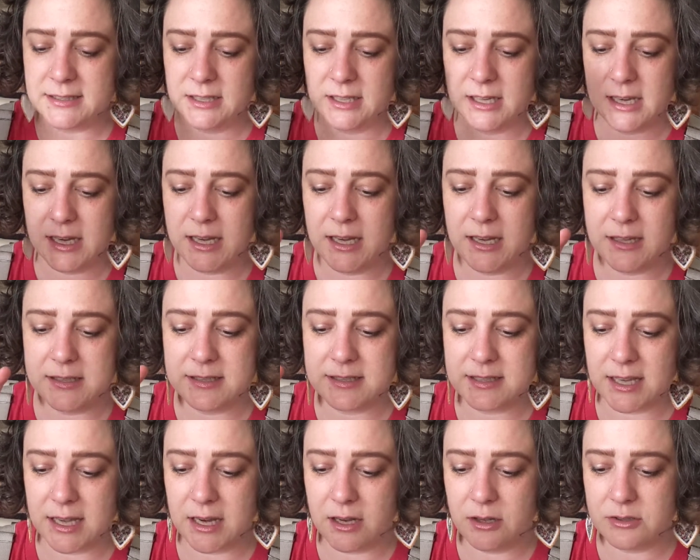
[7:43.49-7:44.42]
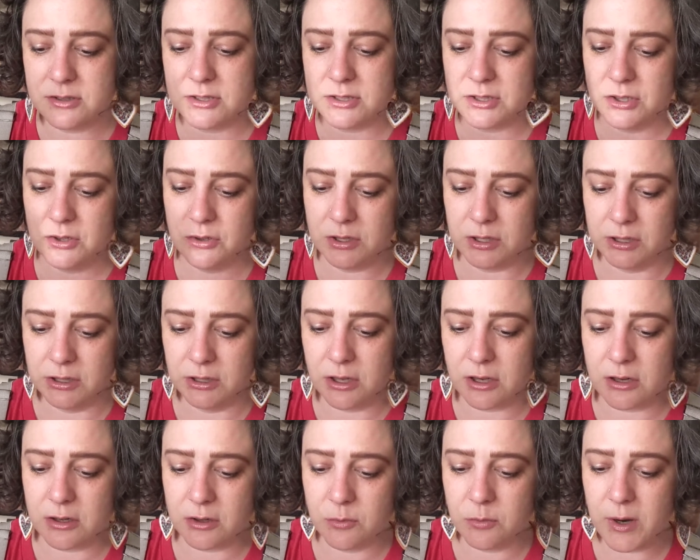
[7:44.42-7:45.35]
Get a scale so you can
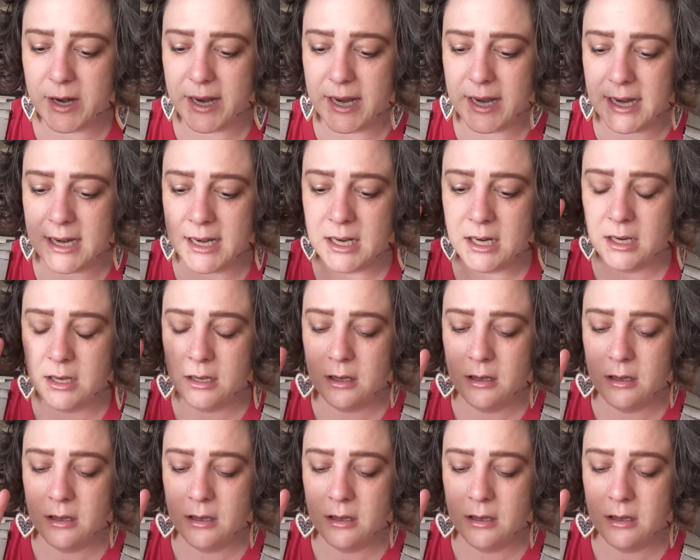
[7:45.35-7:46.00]
log weight.